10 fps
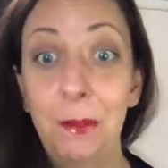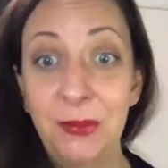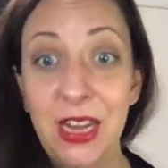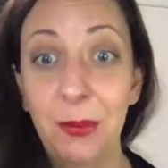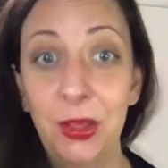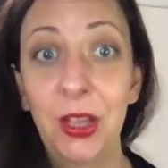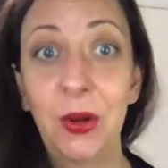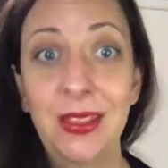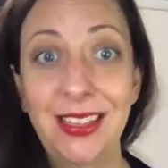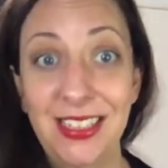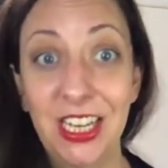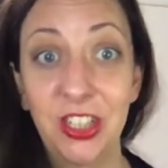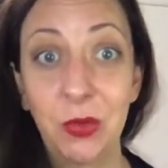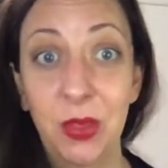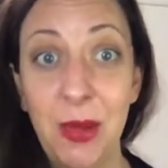down below in the
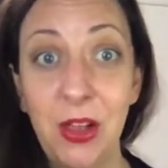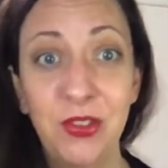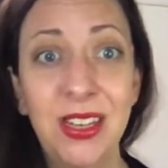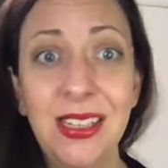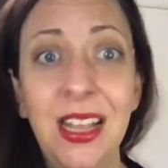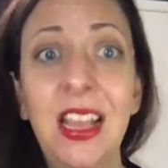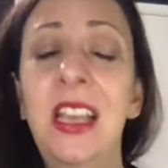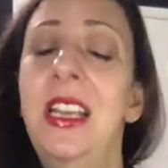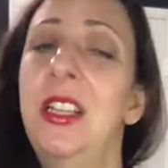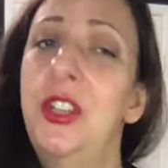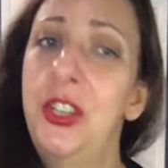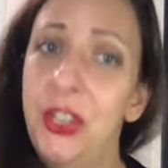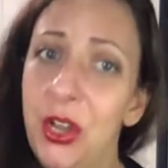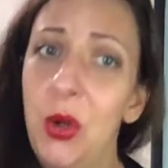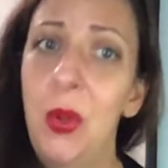section with boundaries, is
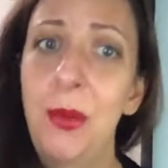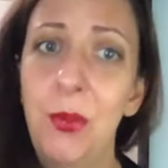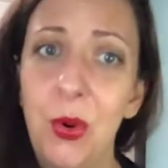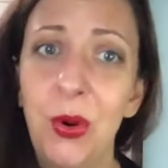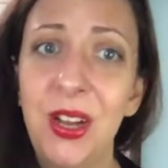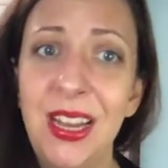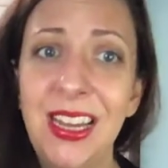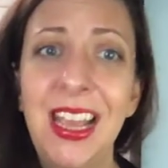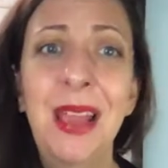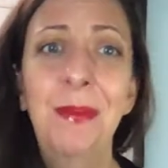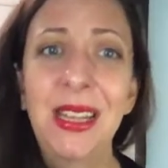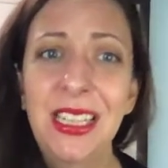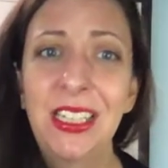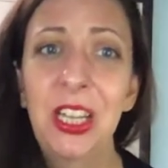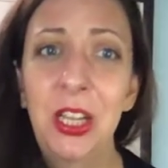so important,
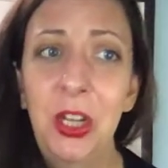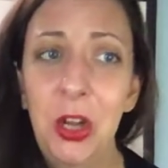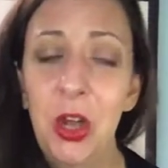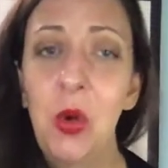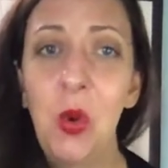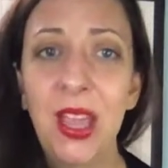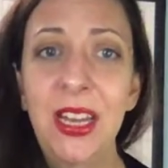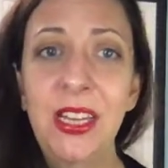because you know what?